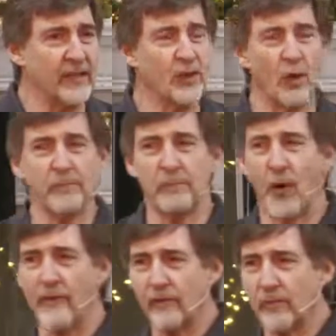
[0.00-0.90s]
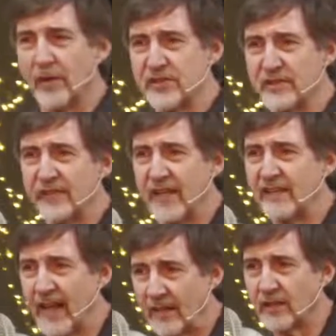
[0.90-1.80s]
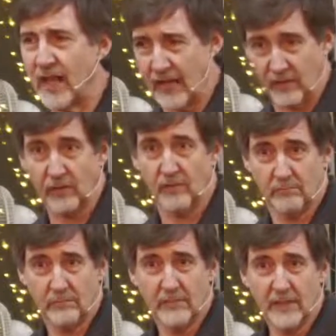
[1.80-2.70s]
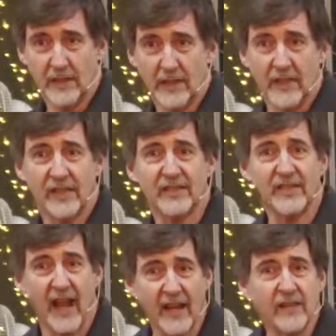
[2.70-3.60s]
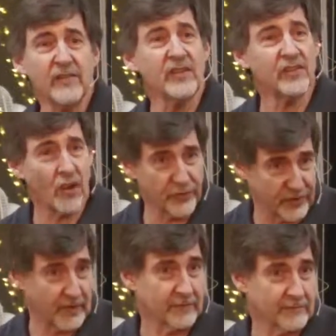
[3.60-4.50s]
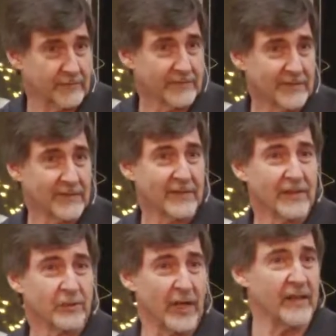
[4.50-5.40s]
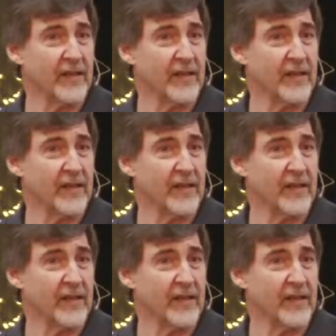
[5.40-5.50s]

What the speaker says: Don't offer a bunch of dead dandelions. It's kind of insulting, right?